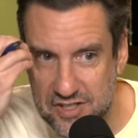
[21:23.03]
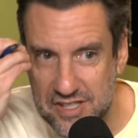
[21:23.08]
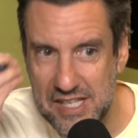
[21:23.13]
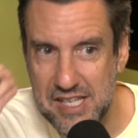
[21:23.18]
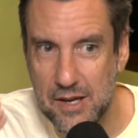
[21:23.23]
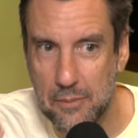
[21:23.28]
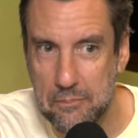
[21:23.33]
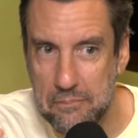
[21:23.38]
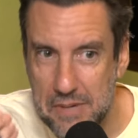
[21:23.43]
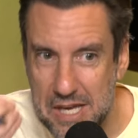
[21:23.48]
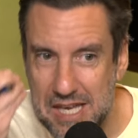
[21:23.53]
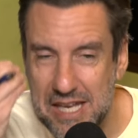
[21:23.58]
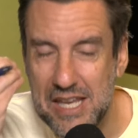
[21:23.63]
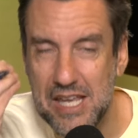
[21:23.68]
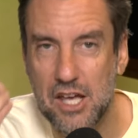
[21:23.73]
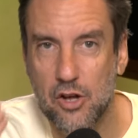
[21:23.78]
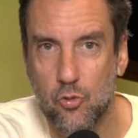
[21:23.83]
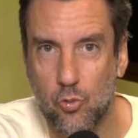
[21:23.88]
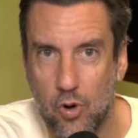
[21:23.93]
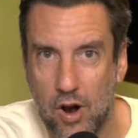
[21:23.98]
the
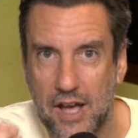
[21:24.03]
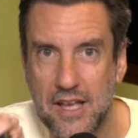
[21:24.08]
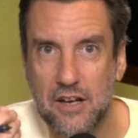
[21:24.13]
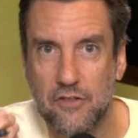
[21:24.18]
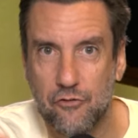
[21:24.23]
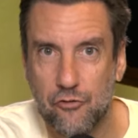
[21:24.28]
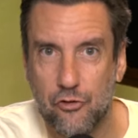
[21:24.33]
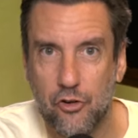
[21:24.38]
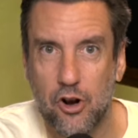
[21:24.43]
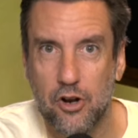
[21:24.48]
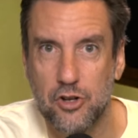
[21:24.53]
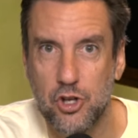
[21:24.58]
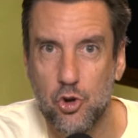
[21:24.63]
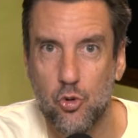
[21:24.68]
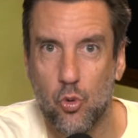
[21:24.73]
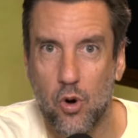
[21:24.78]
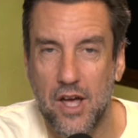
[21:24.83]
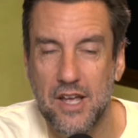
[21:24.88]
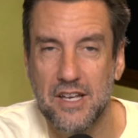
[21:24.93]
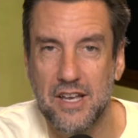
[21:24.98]
immediate right in front of you
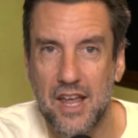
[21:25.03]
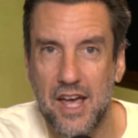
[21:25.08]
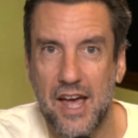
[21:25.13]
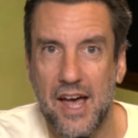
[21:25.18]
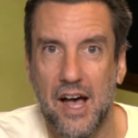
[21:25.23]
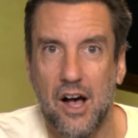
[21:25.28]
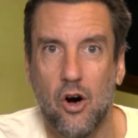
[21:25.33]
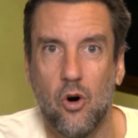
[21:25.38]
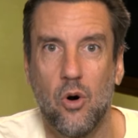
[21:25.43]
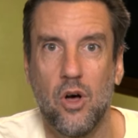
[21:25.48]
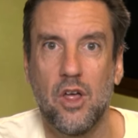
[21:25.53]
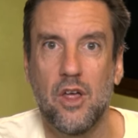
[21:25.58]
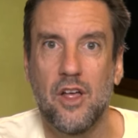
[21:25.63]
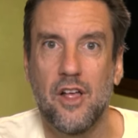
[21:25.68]
right now.